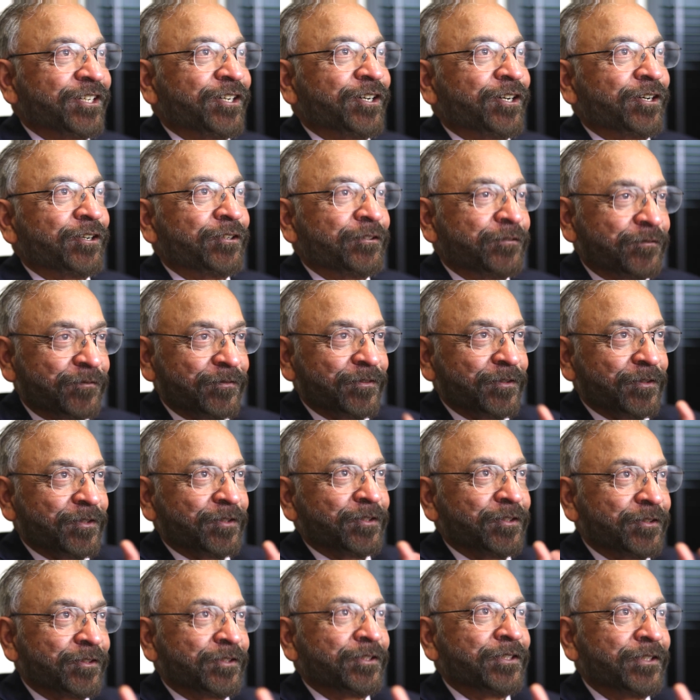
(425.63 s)
of
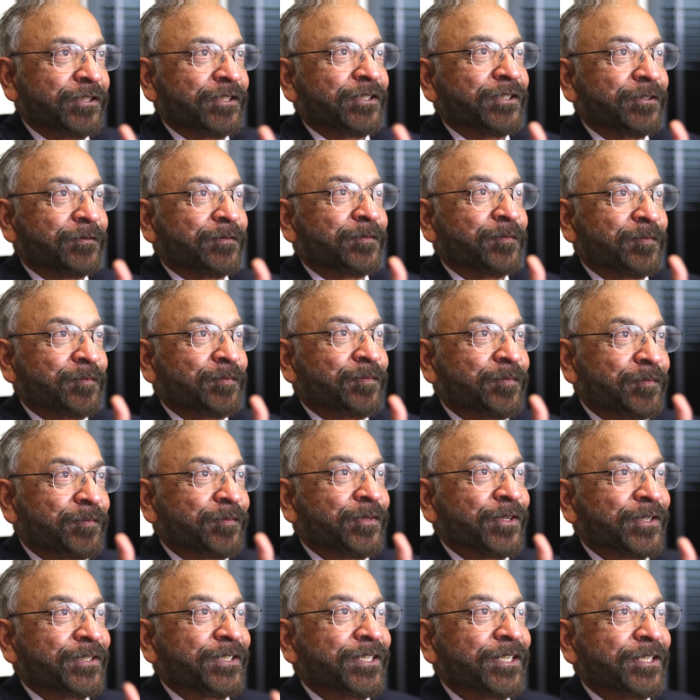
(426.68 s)
the
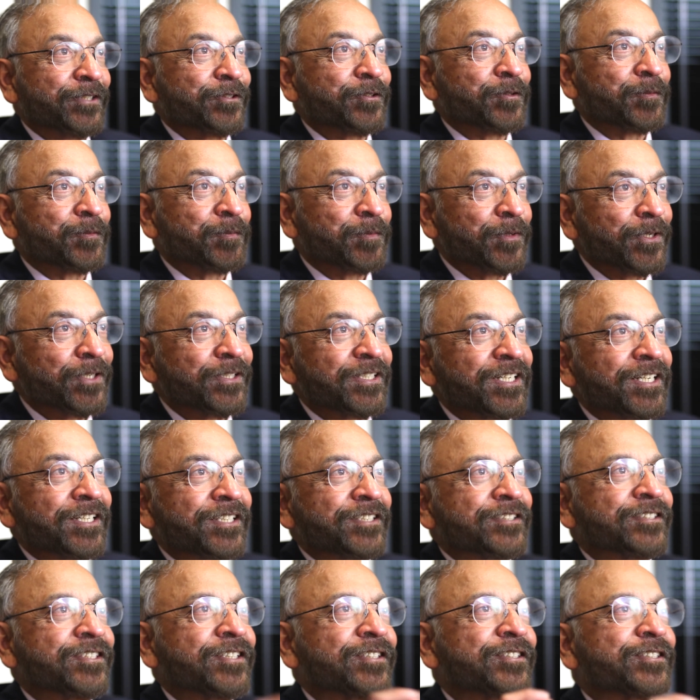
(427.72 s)
booklet you put,
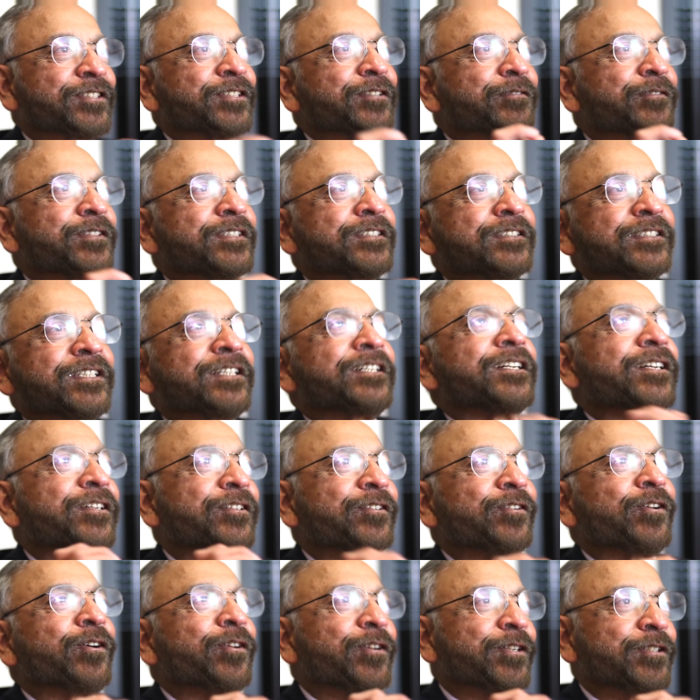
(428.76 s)
just give us an
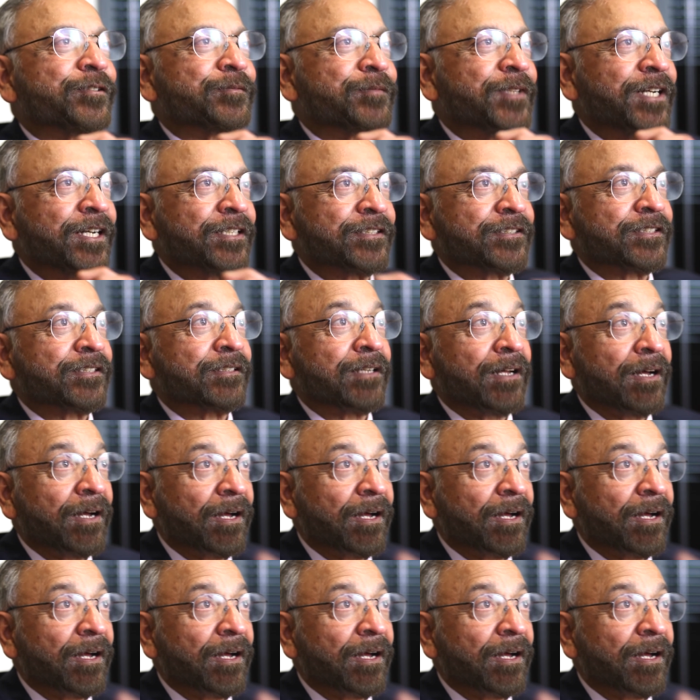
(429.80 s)
acknowledgement. I said,